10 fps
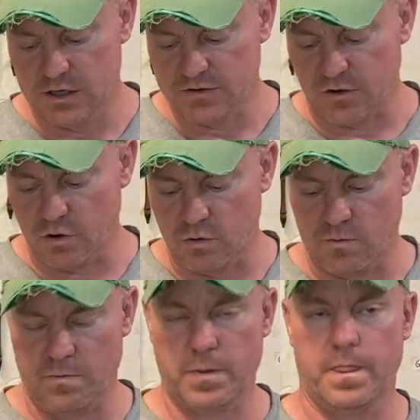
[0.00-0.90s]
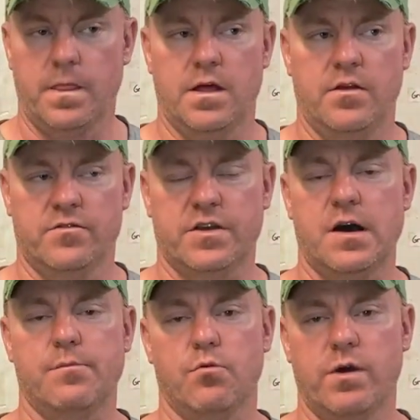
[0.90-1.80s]
So there's a
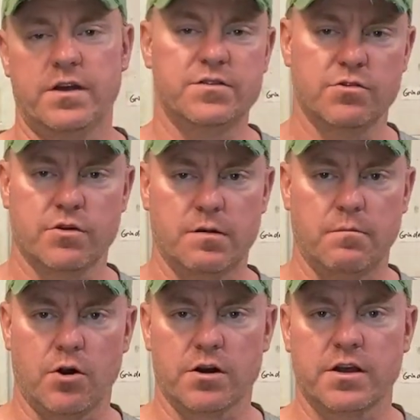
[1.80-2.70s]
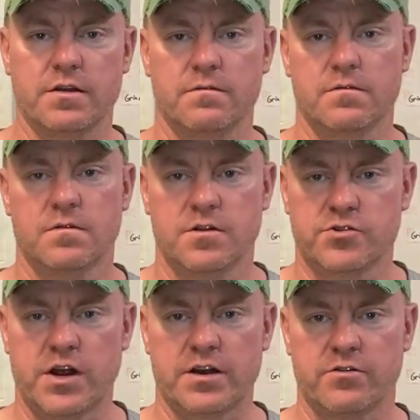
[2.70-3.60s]
couple ways you can market the
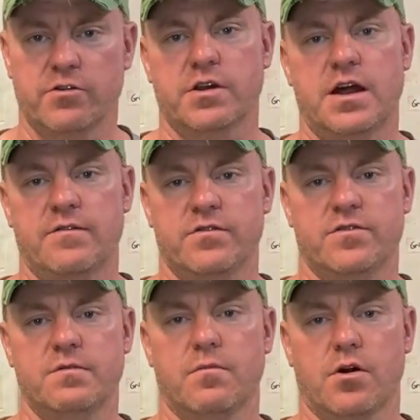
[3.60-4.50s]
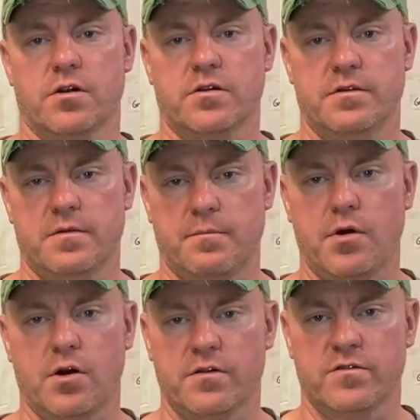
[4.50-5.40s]
tractor. You can obviously market the
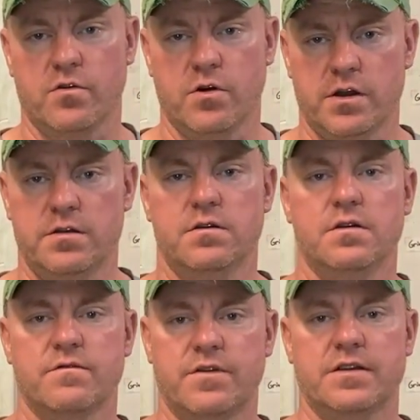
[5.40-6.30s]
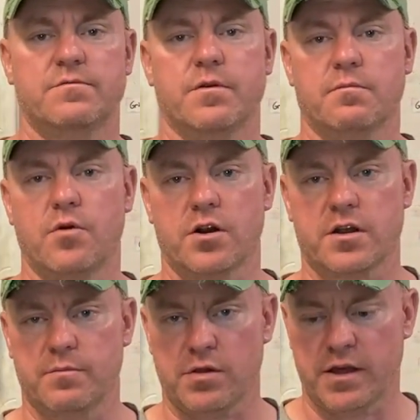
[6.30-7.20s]
parts on Facebook
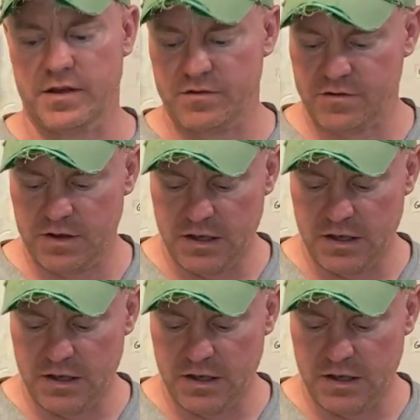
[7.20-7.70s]
Marketplace.